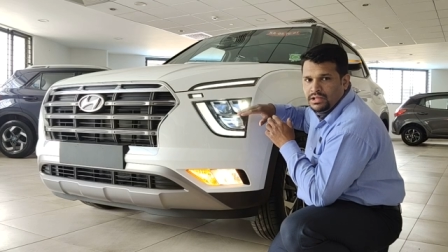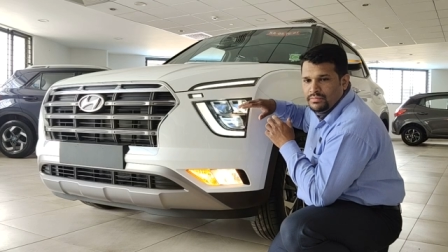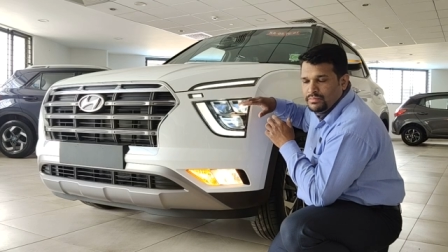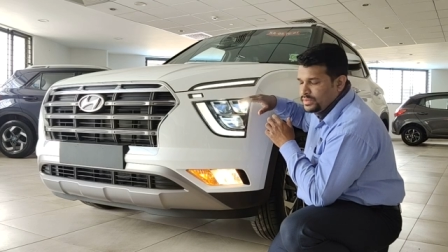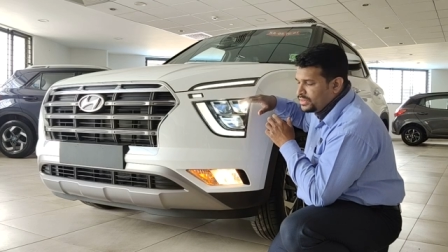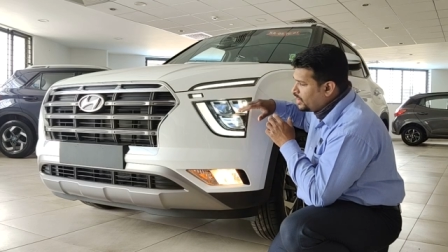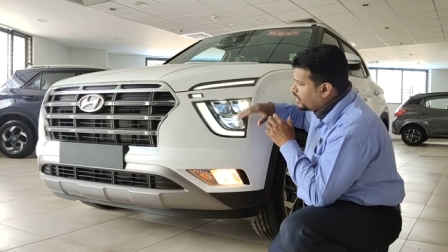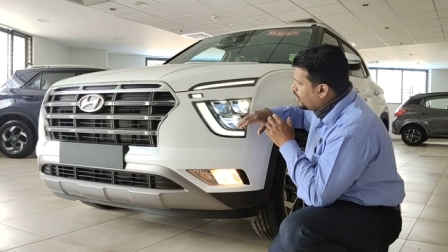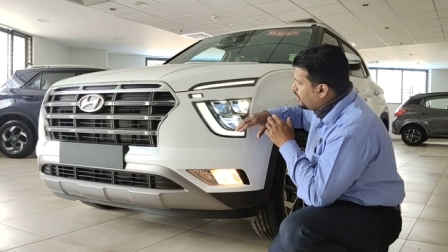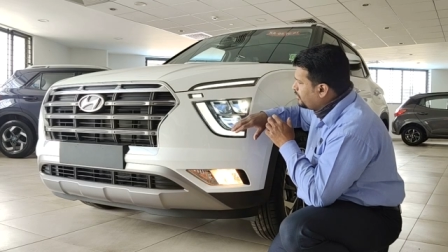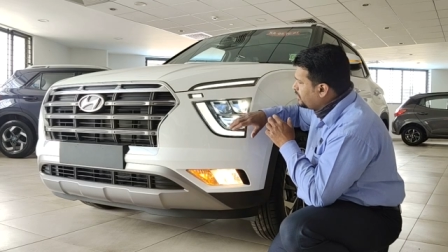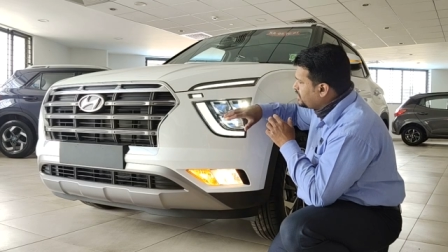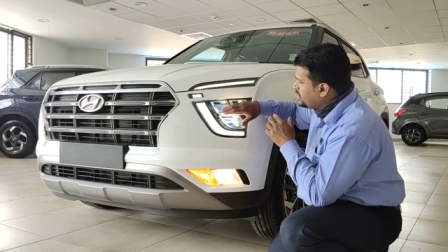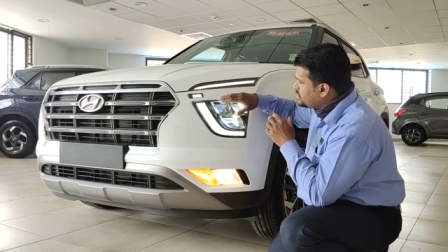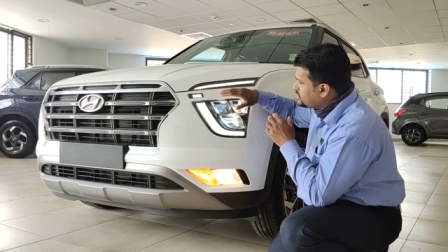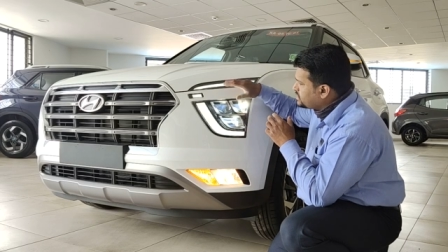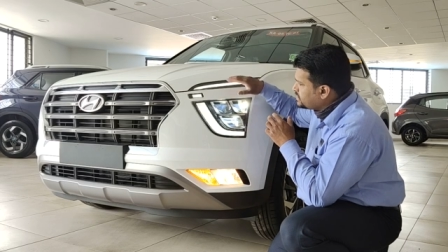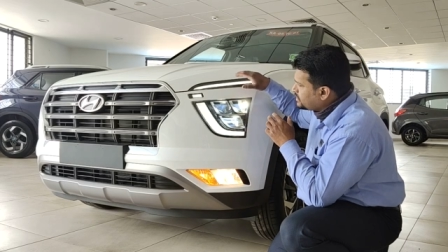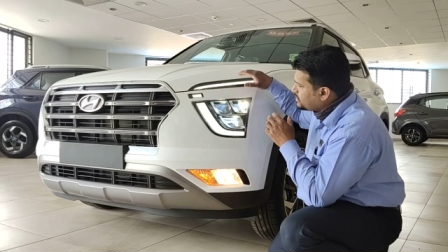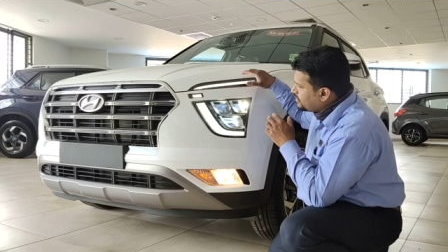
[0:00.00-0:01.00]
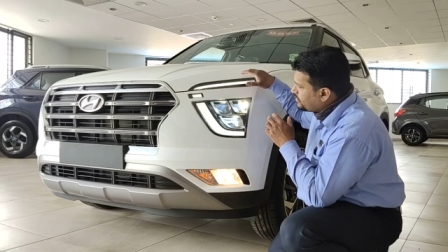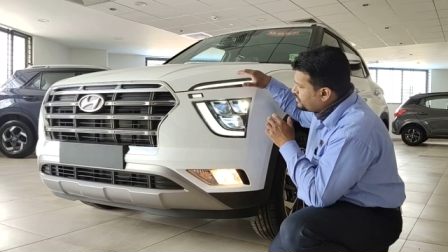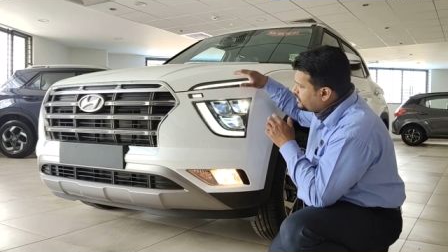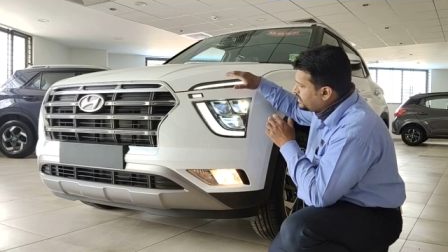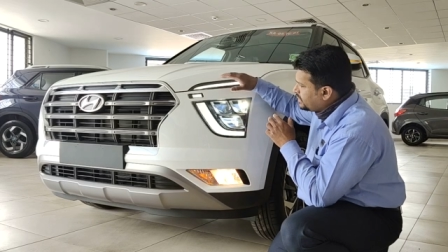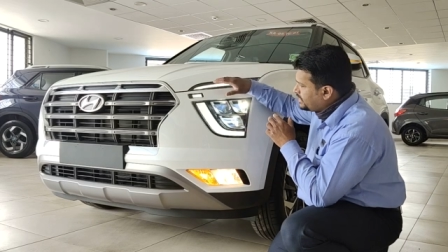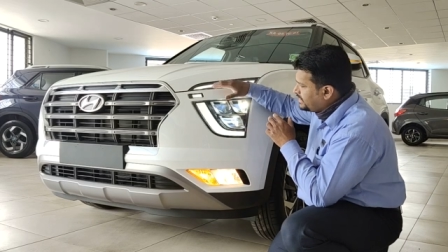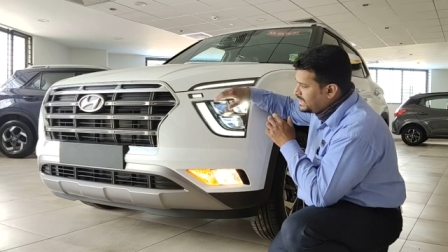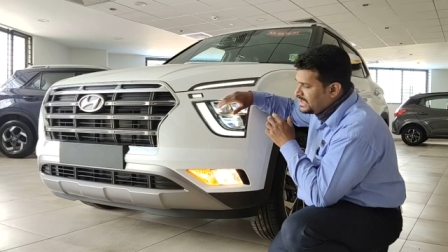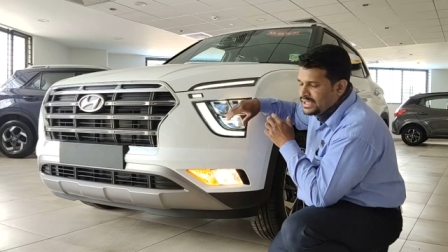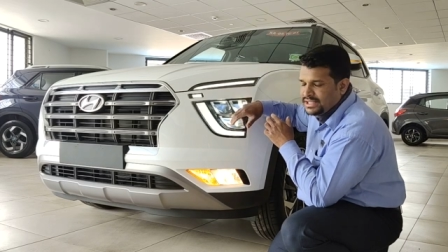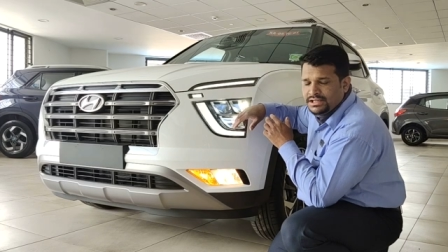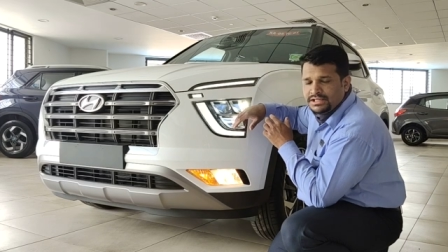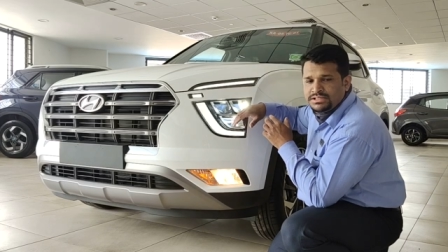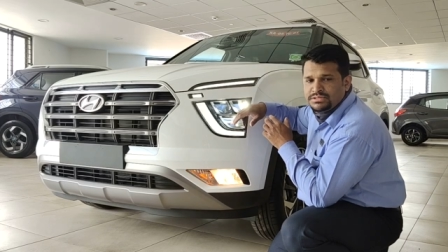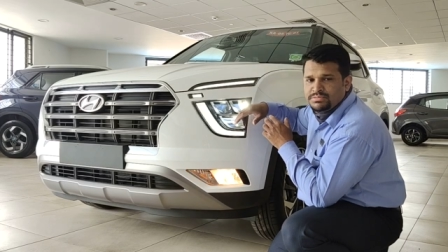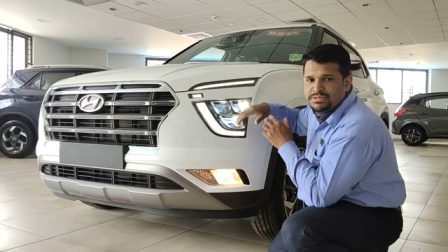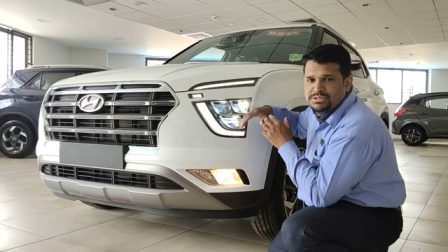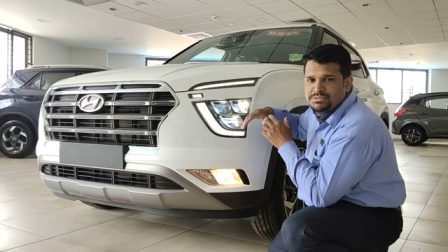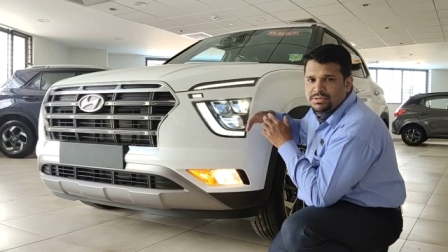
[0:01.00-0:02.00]
With the combination of the
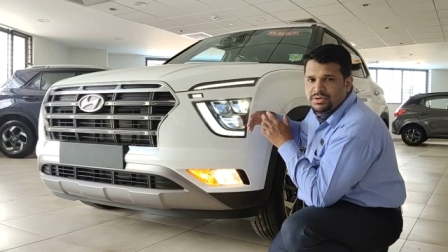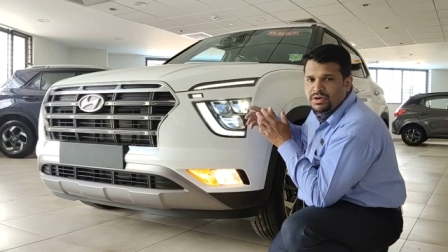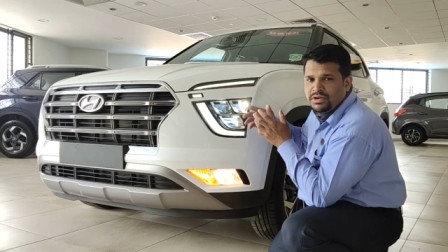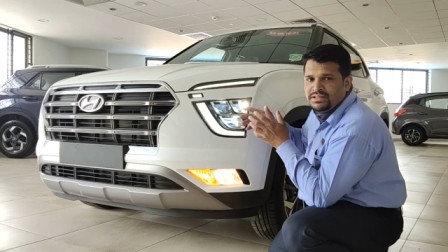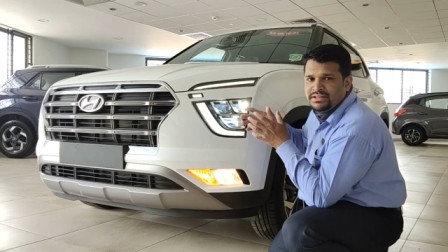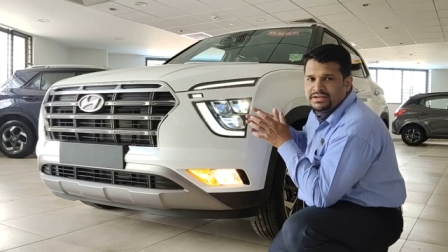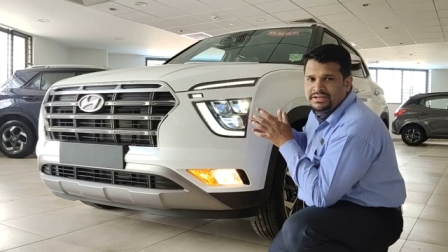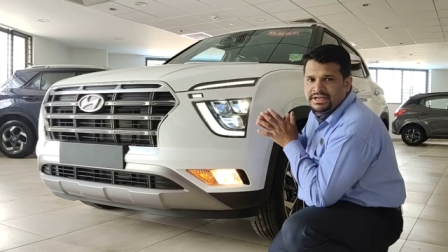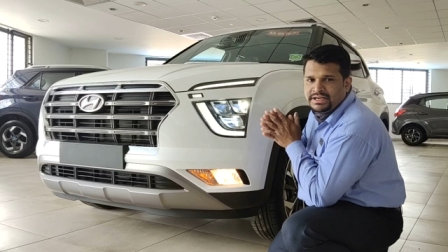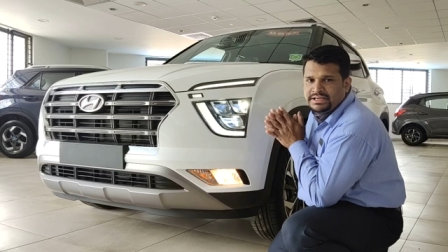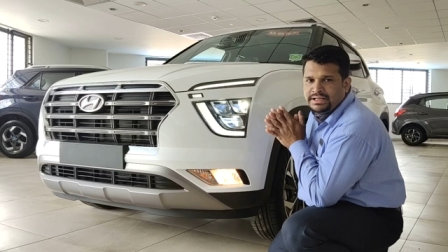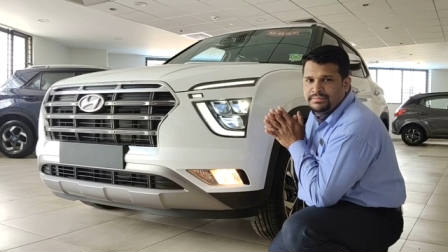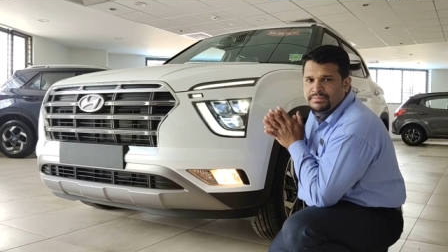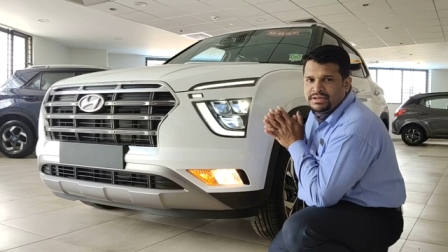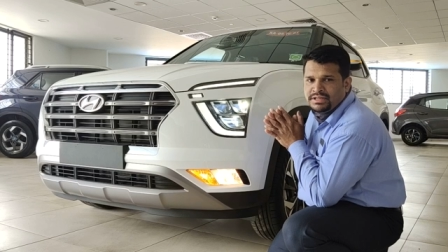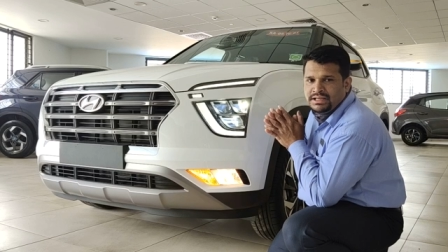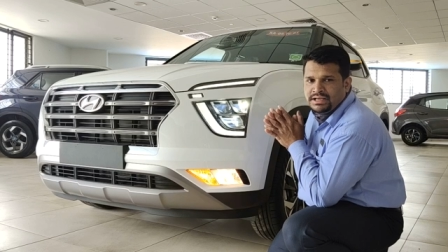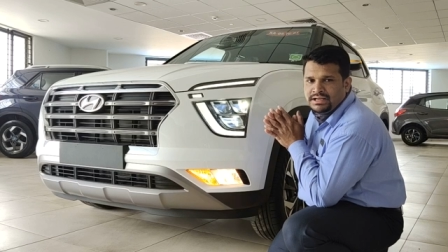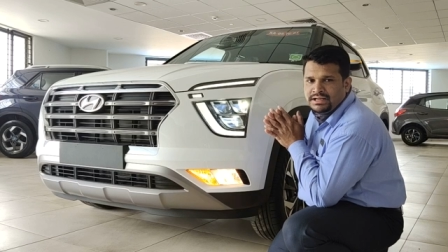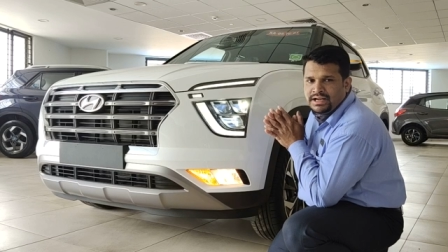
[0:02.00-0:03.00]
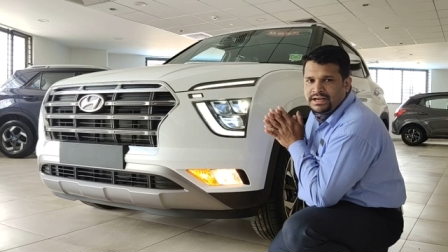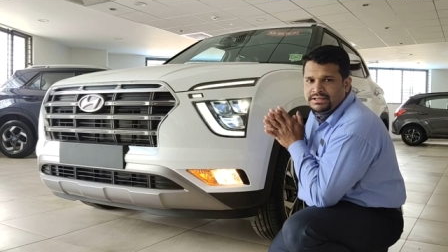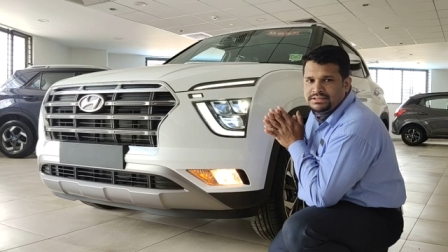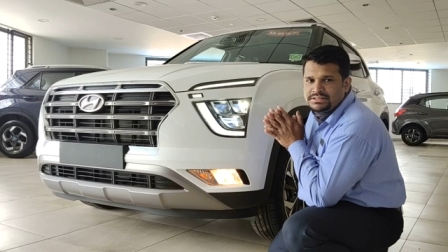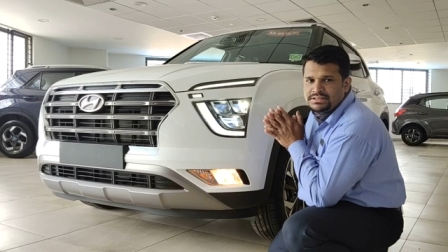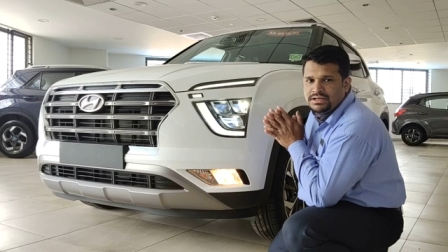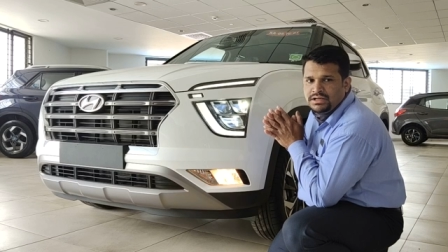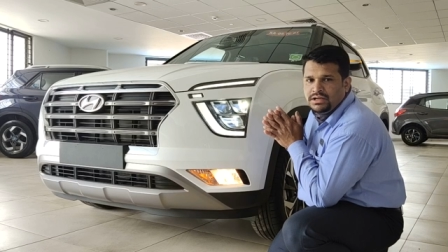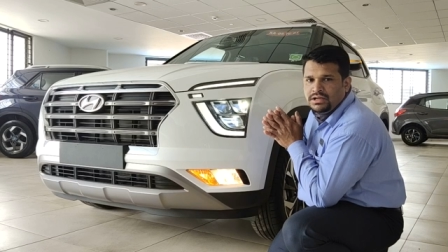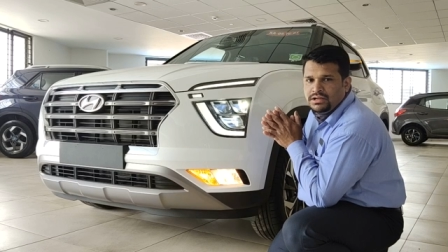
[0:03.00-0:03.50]
DRLs which we call the daytime running lights